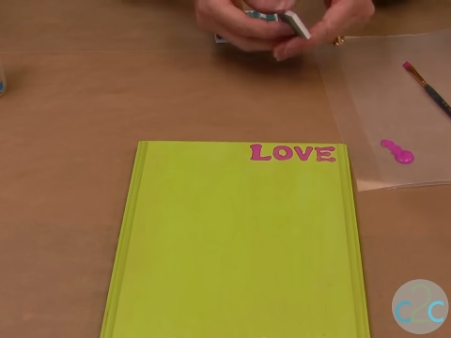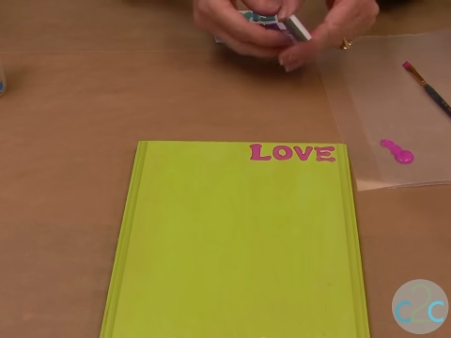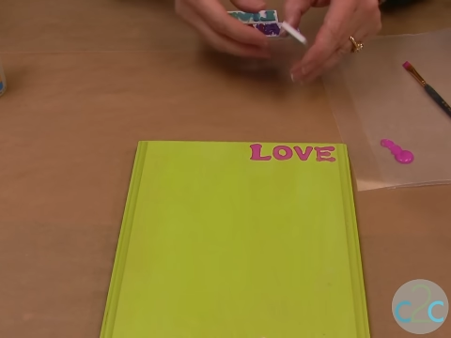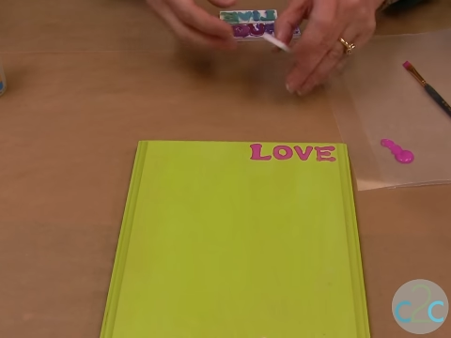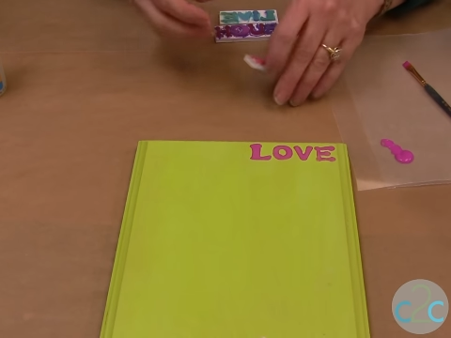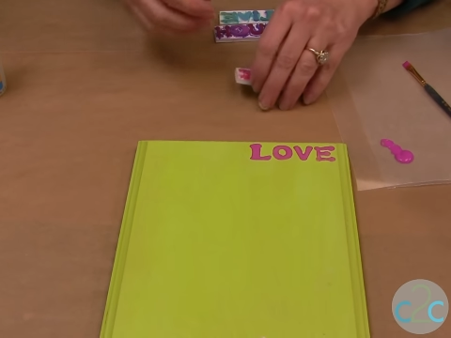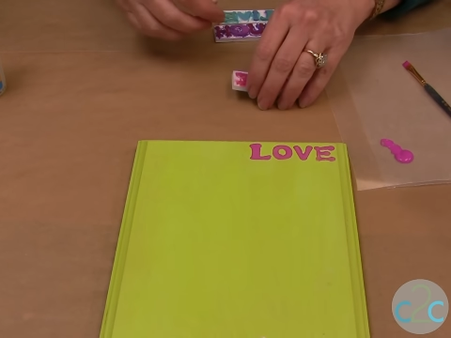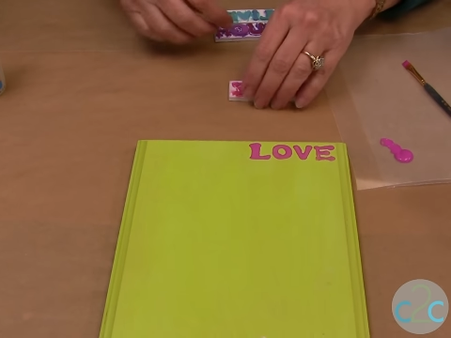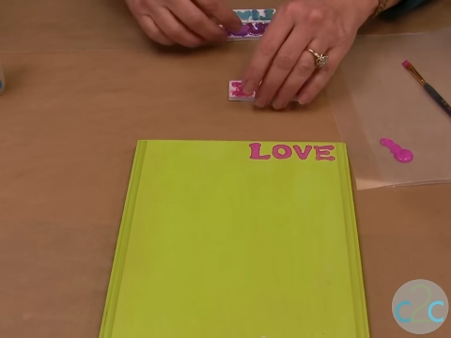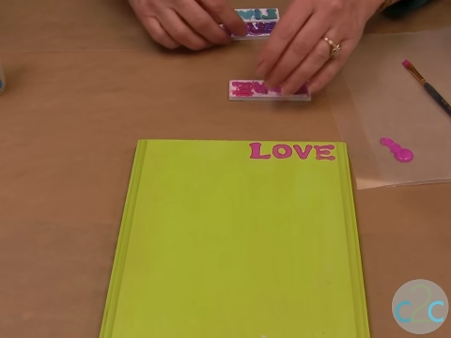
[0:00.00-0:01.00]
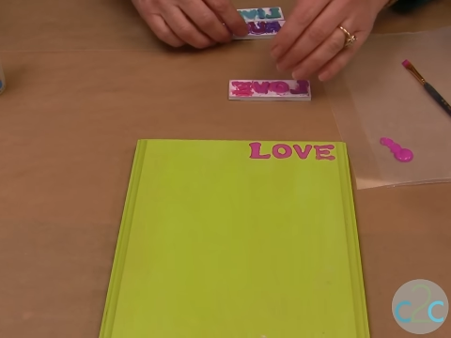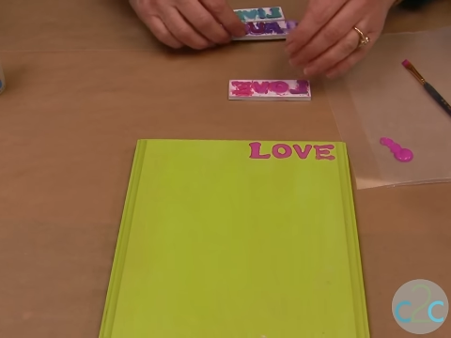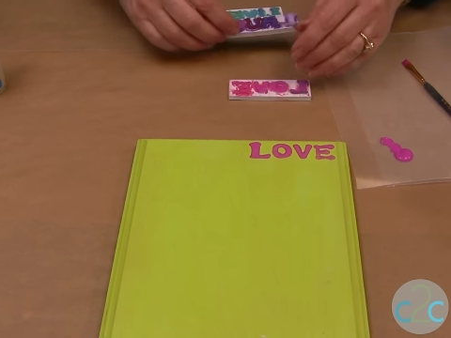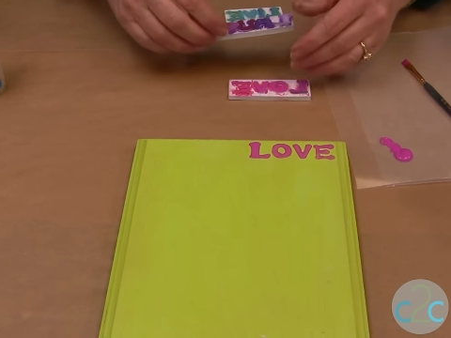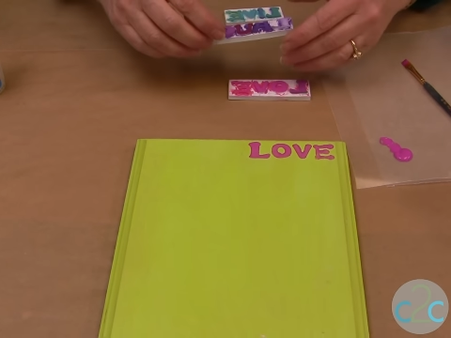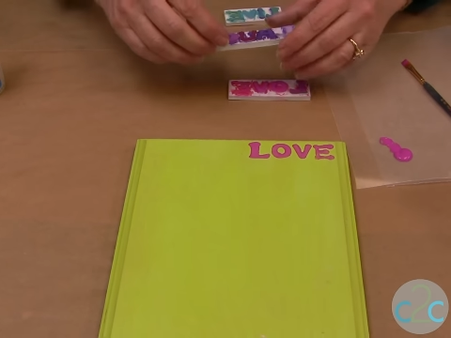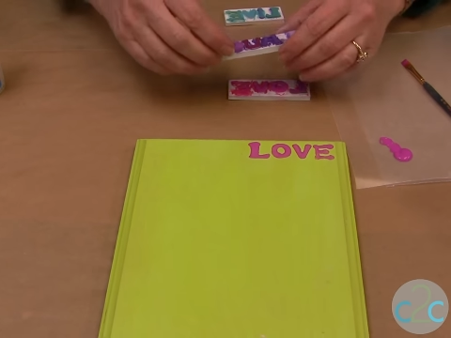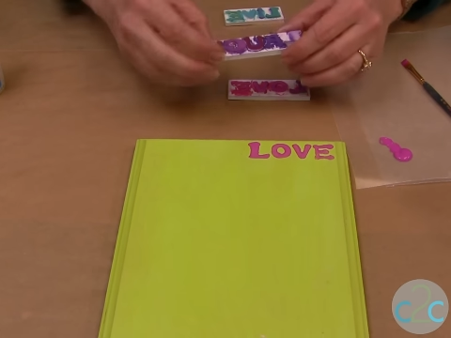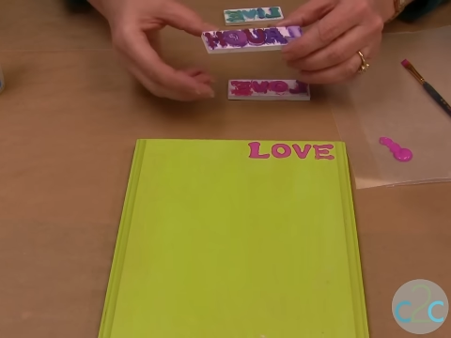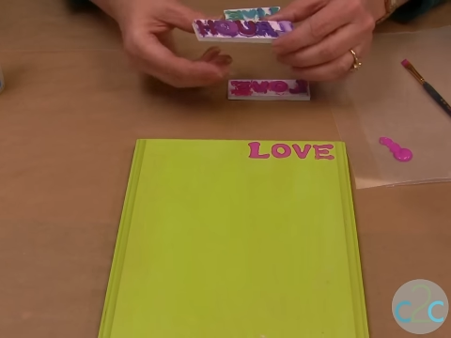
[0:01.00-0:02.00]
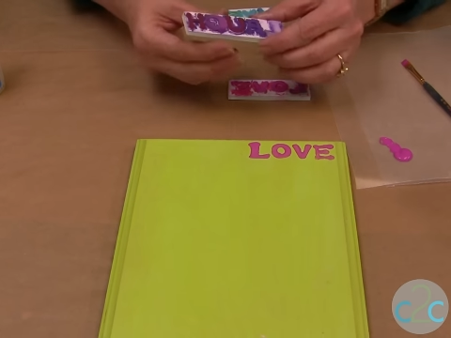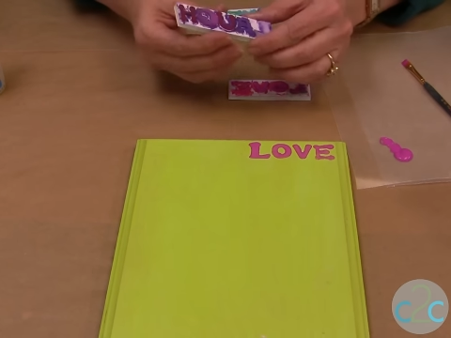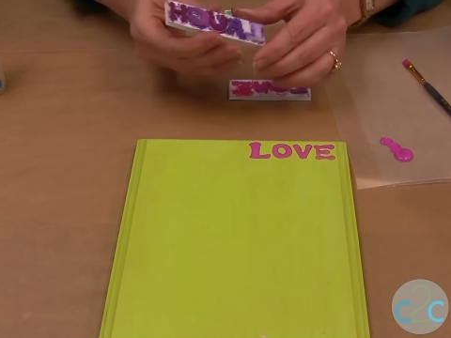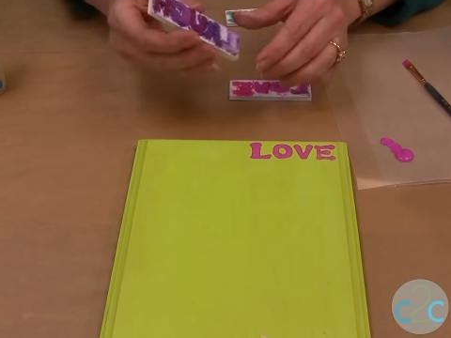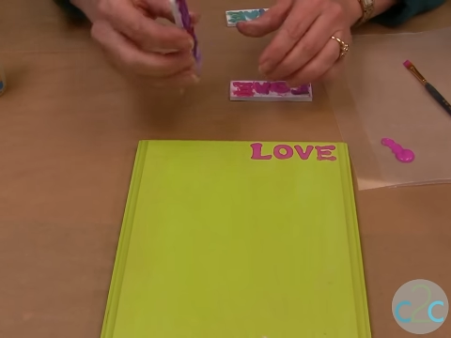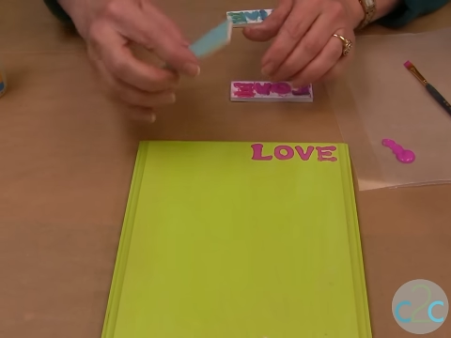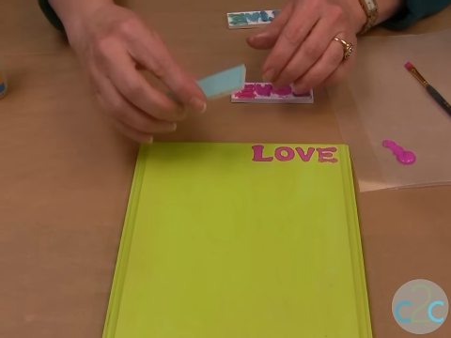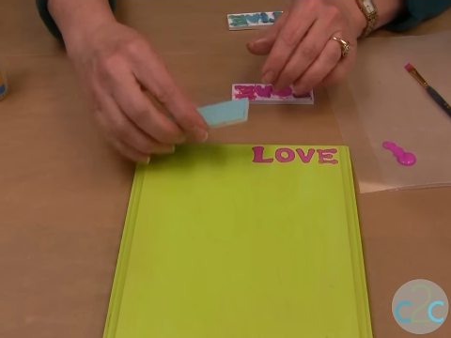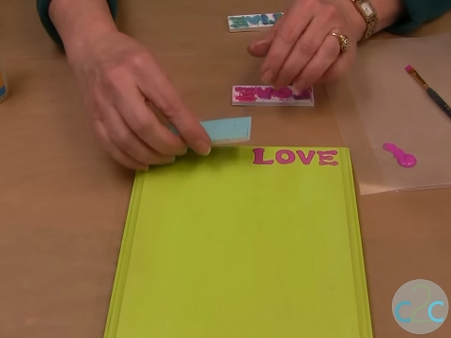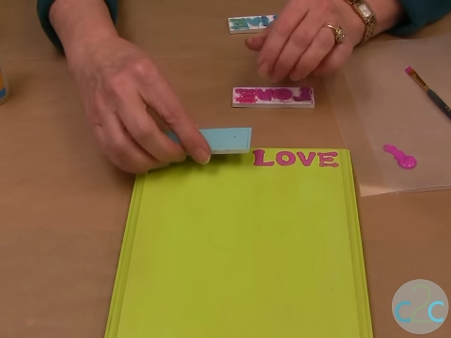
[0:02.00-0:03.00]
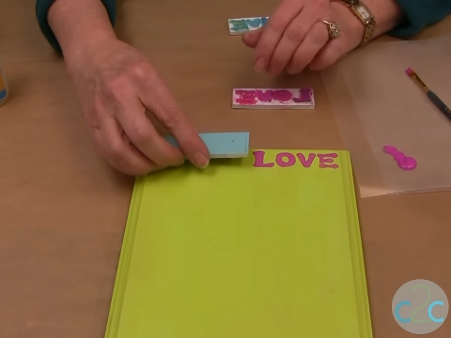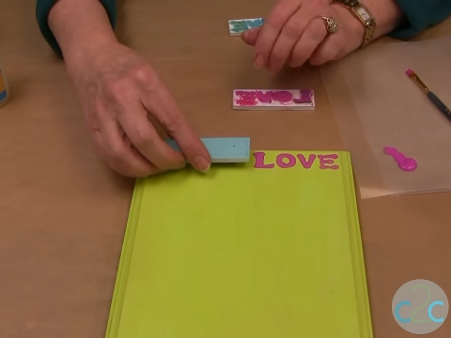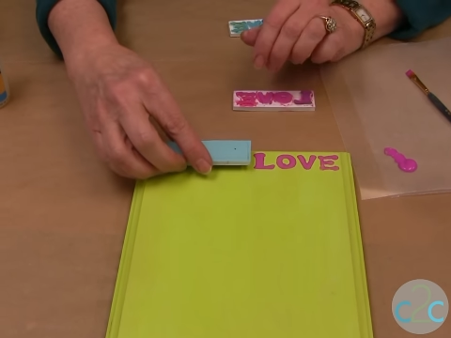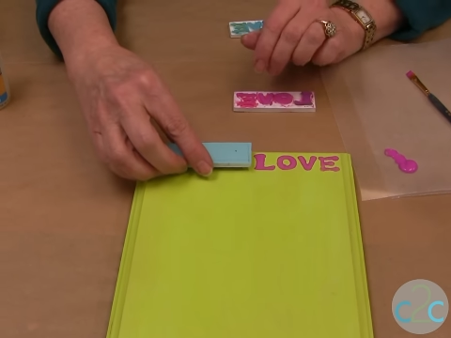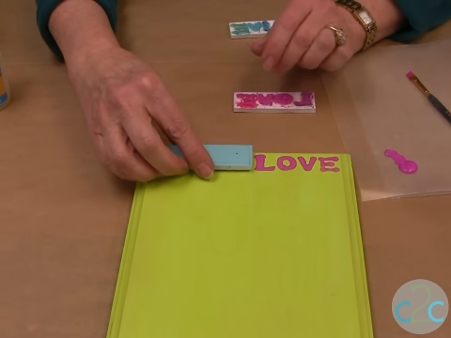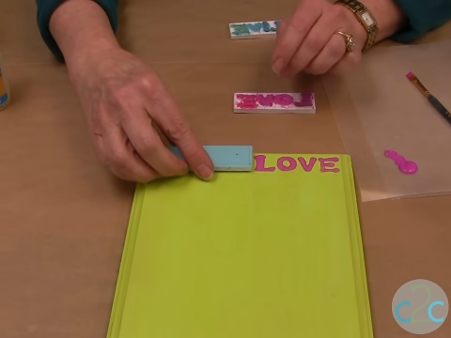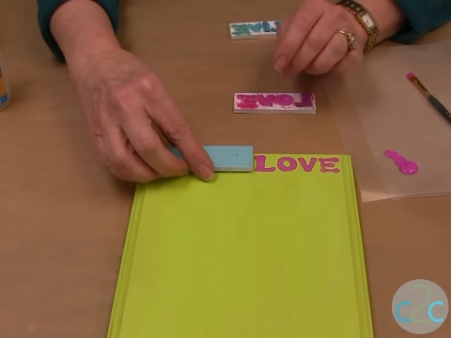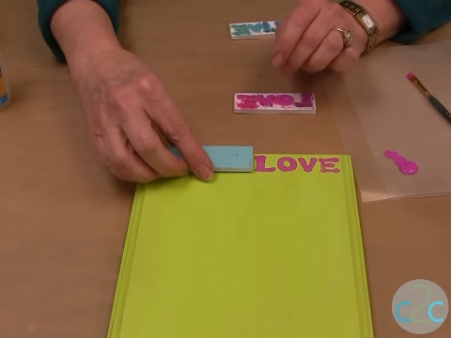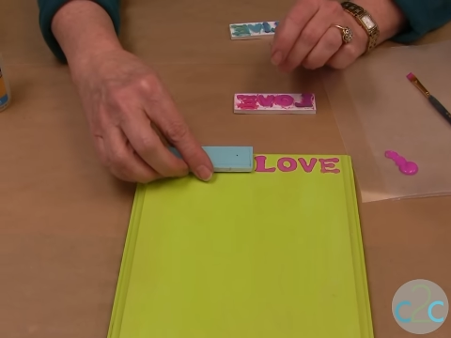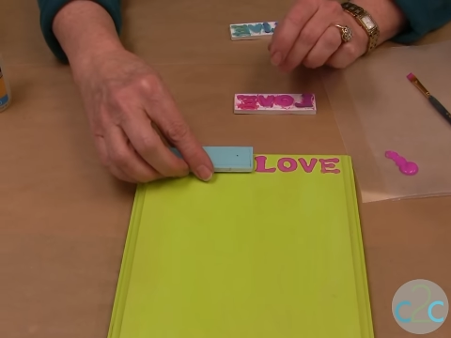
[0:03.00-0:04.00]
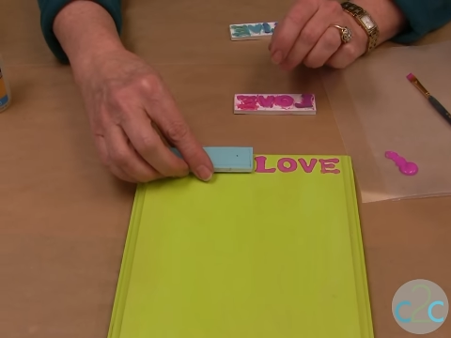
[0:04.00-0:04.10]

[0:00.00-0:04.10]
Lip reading: No face is visible, so there are no lips to read.